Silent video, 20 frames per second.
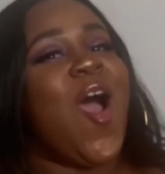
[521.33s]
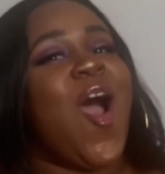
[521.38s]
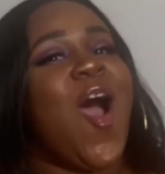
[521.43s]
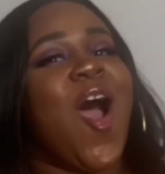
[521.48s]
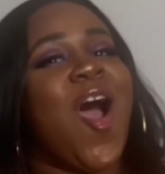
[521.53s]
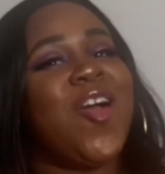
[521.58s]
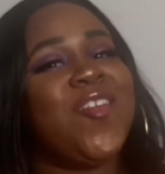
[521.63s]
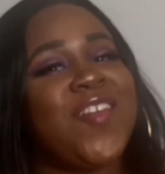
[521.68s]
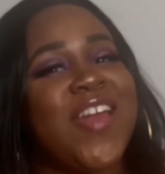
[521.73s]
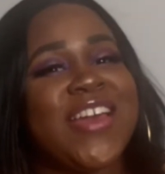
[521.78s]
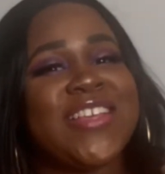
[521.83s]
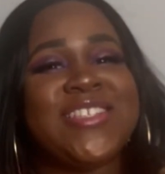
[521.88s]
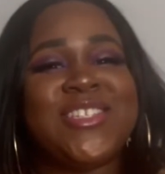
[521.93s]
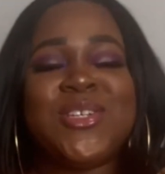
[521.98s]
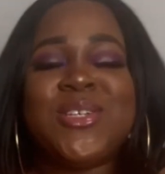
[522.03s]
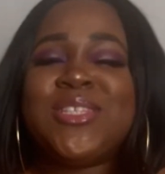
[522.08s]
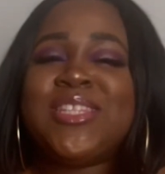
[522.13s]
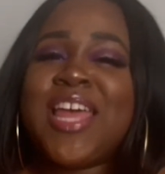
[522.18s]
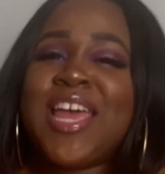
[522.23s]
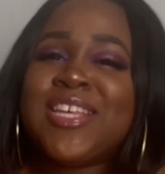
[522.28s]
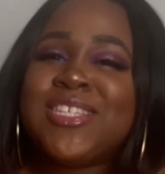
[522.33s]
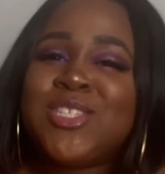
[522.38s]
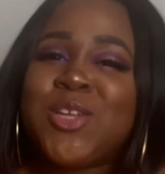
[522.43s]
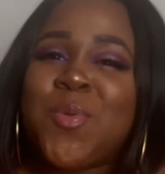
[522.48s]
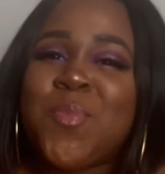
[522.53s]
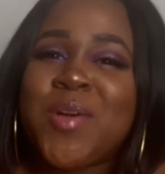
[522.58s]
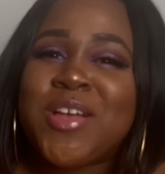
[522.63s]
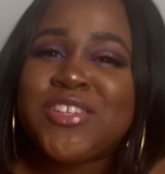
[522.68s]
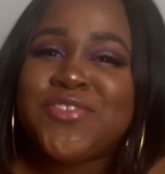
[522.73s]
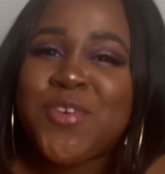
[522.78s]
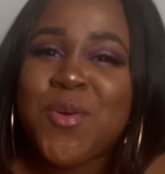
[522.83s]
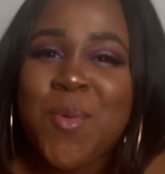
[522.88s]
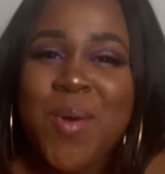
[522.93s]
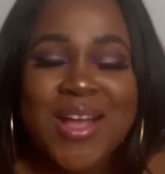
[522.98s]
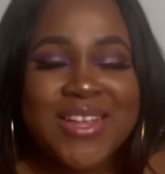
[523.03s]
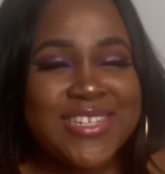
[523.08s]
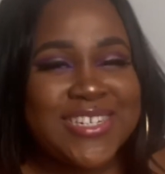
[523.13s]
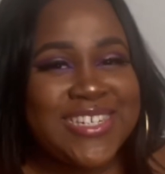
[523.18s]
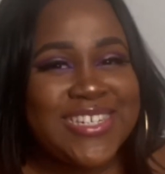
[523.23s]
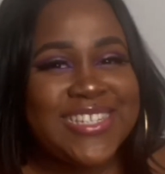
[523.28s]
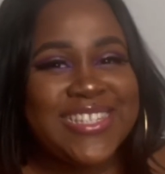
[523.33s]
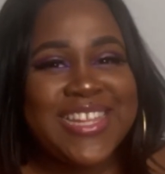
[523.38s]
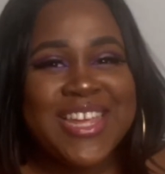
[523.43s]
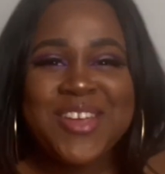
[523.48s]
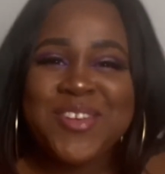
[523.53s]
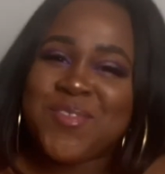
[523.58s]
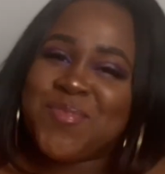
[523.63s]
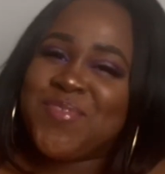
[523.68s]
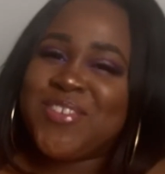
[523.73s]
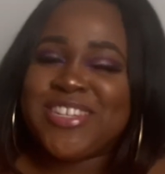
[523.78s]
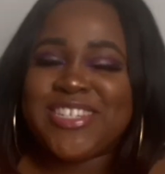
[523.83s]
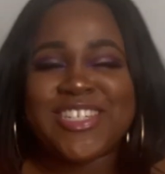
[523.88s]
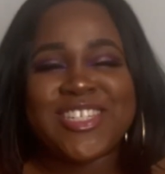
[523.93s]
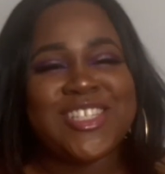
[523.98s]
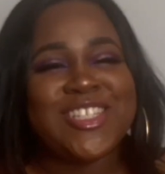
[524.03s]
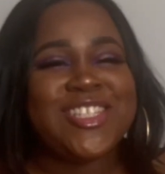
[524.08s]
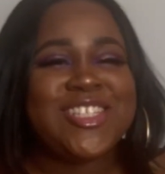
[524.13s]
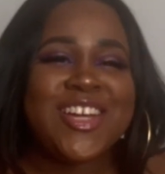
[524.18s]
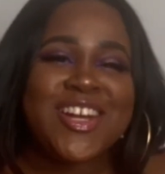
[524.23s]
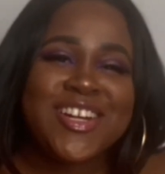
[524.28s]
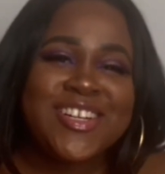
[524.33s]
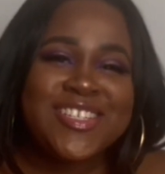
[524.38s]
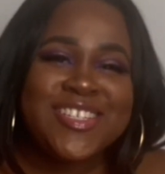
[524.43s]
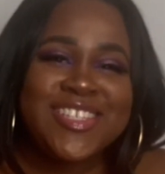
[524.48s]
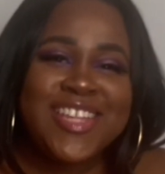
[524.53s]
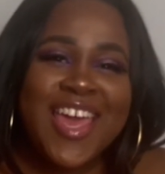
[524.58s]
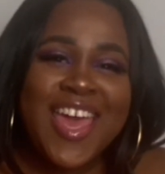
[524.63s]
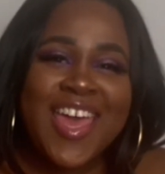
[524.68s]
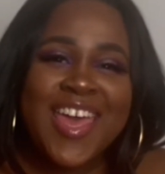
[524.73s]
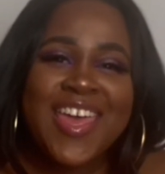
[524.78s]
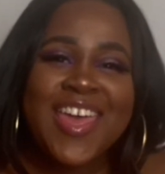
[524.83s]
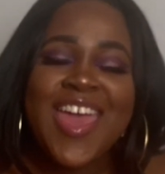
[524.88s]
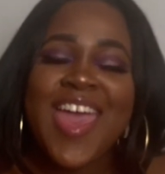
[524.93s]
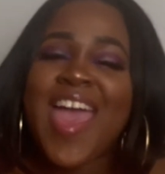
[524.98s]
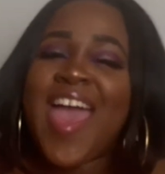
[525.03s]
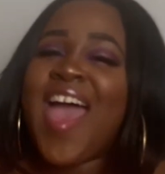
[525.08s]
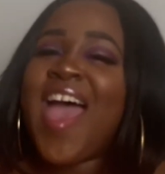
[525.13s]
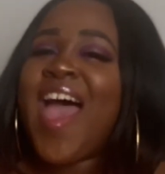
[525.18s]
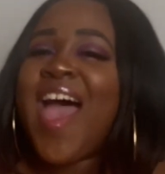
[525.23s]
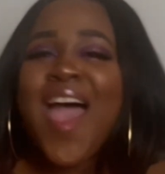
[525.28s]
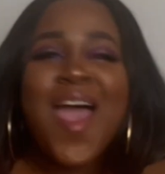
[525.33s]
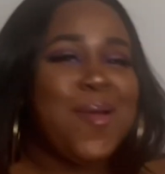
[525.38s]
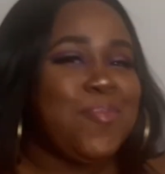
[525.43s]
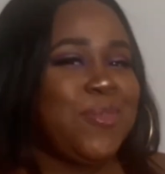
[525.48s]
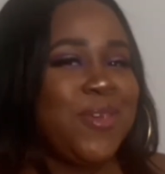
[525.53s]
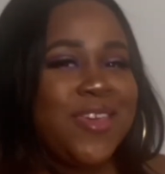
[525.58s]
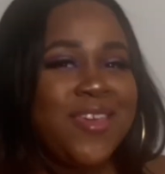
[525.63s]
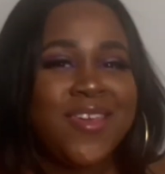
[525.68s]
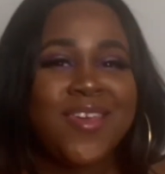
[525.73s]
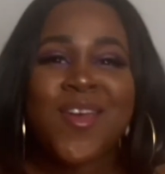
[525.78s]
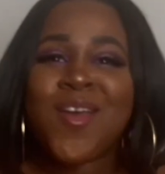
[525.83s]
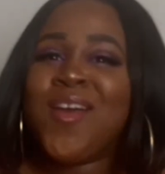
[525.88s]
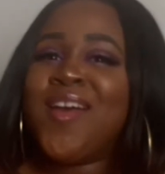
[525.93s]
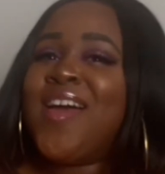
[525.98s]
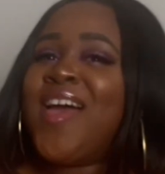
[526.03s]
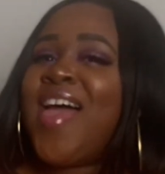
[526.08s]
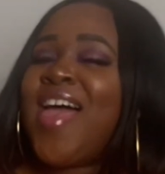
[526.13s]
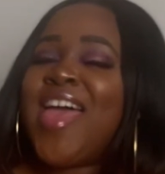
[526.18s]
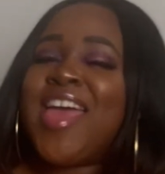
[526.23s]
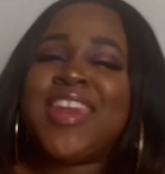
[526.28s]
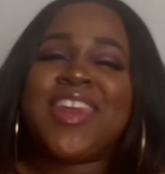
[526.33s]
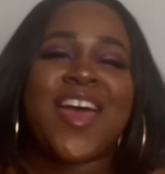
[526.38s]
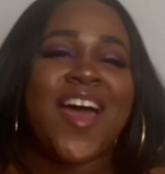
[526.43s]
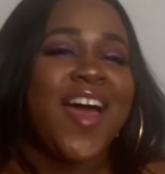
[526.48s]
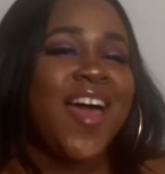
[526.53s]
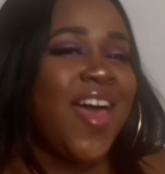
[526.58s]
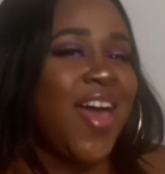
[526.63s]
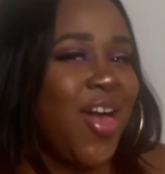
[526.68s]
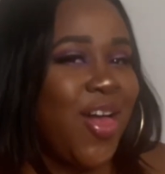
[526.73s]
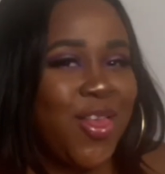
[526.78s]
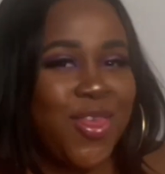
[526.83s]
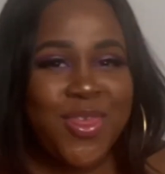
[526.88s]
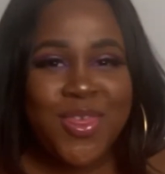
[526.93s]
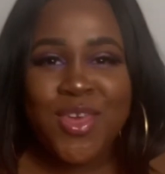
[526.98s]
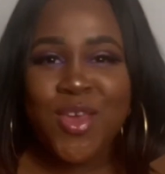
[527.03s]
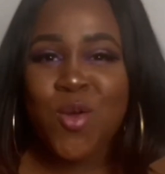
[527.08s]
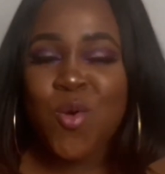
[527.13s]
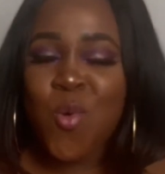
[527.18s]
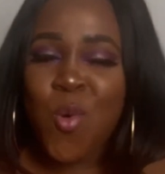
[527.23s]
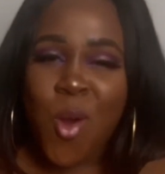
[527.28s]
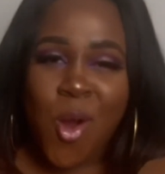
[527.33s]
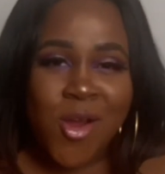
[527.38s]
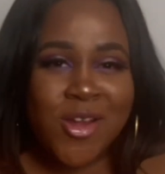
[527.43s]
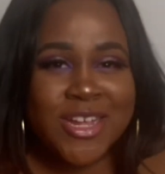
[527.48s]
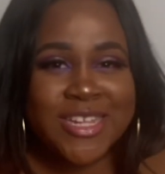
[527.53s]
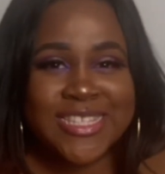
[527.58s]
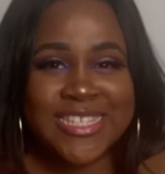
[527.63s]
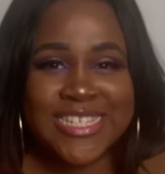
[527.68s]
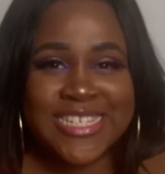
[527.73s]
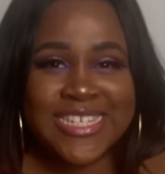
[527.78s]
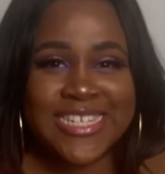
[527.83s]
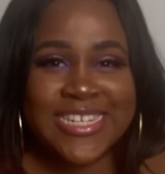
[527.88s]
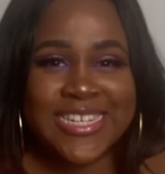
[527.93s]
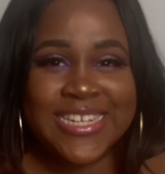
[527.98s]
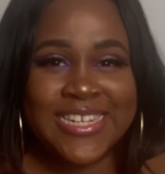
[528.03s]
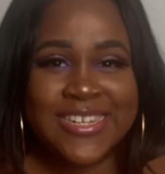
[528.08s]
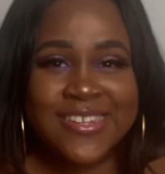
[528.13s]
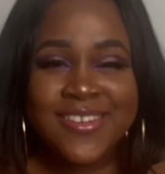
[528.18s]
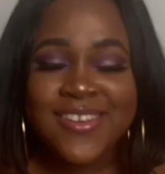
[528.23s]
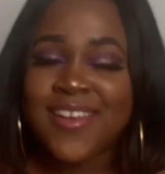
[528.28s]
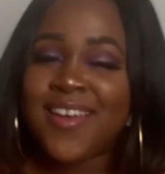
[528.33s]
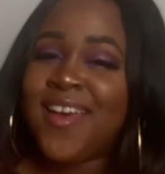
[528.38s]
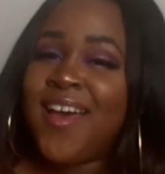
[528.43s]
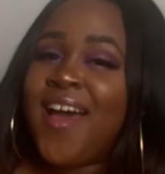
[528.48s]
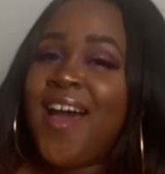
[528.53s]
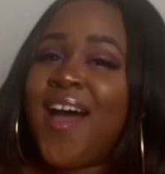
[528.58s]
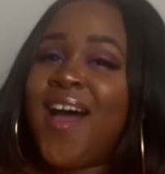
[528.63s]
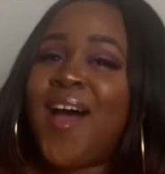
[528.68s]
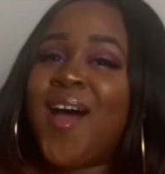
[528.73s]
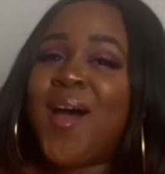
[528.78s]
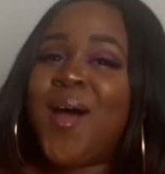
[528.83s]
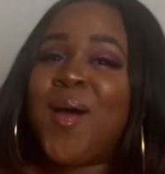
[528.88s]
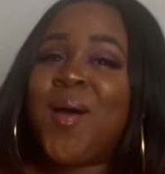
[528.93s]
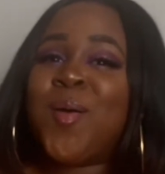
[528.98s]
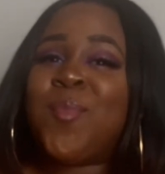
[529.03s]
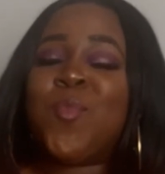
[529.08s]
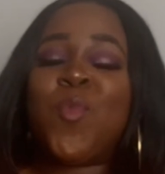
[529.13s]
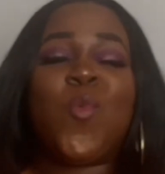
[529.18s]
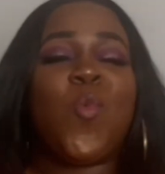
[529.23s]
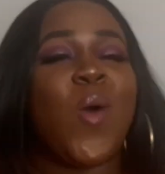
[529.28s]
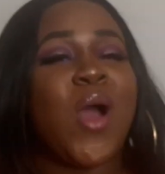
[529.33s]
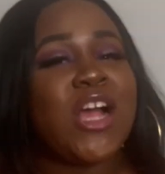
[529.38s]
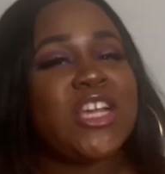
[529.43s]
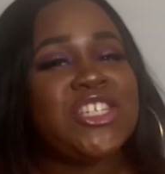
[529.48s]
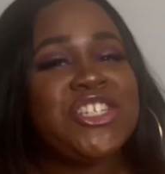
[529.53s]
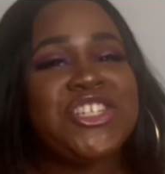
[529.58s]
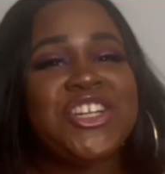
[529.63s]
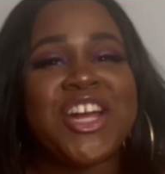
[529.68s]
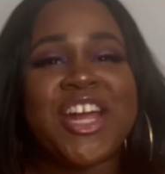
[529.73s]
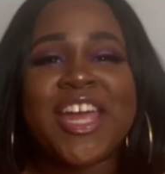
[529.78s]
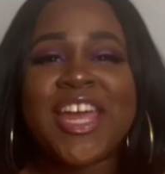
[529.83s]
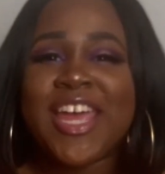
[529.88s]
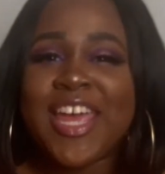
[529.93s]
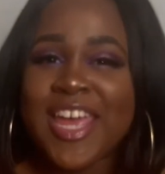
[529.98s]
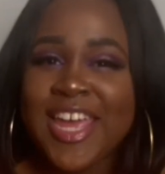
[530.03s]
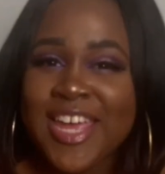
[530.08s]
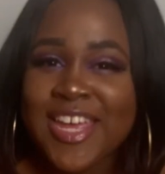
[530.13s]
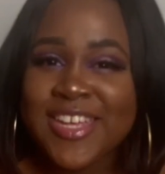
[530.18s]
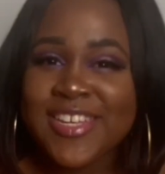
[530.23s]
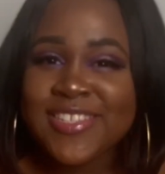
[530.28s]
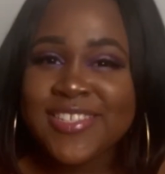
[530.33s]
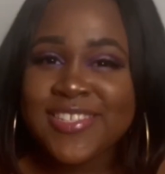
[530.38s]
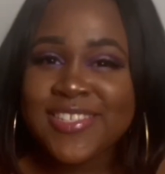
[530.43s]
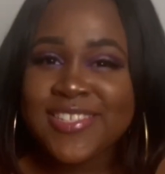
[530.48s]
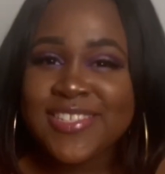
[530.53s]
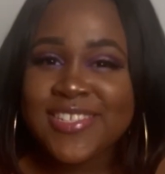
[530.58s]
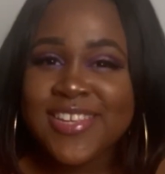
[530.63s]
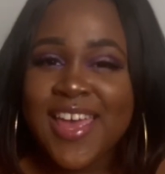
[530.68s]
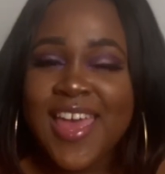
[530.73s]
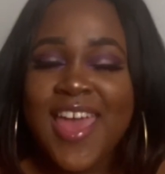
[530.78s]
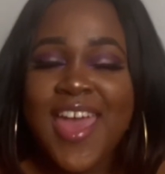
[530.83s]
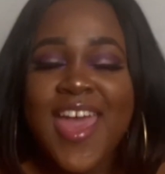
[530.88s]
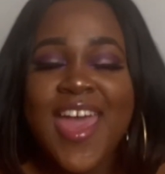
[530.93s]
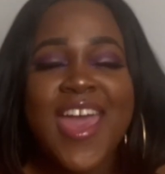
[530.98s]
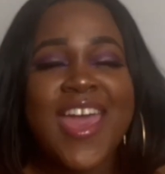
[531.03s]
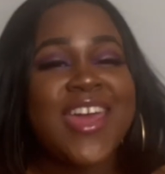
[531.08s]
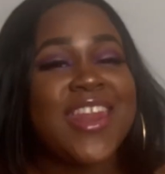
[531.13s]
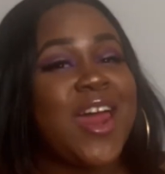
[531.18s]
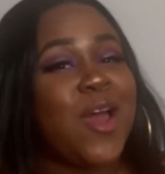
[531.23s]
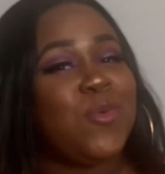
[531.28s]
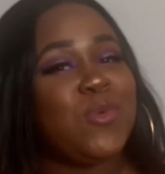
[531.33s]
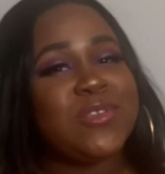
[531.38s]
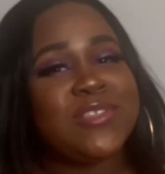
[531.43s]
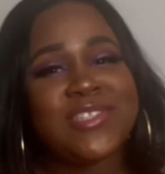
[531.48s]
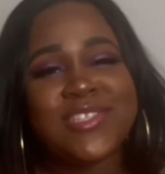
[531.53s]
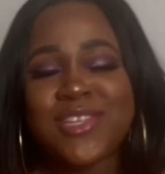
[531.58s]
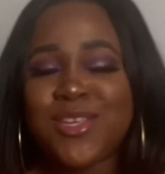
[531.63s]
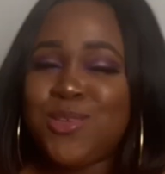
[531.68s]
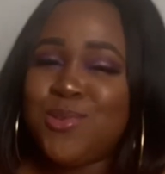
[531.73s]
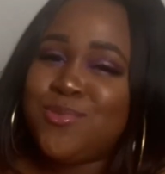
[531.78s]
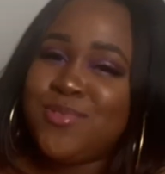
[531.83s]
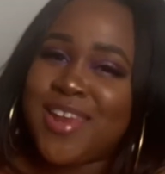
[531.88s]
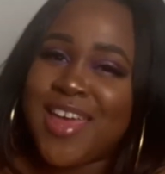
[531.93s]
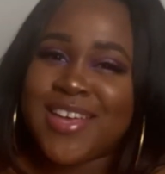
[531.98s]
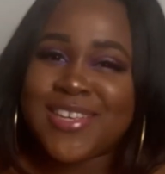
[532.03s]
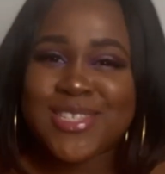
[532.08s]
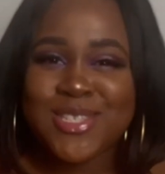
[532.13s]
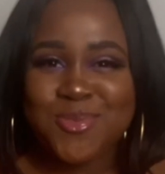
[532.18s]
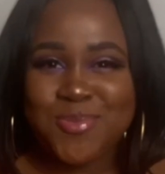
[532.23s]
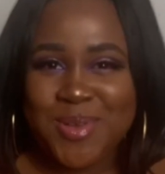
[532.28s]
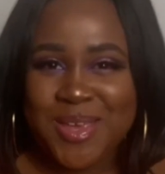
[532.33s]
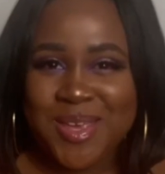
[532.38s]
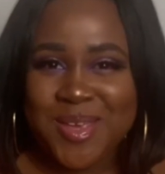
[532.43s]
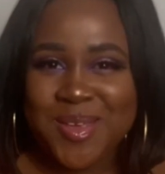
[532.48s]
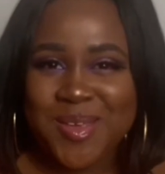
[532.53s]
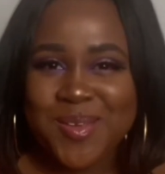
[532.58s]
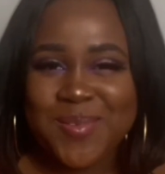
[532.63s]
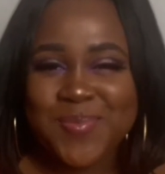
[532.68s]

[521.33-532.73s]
All right, so thanks so much for watching Thick Vision Thursday. Happy and a healthy quarantine. Wash your hands, and I will see you next week.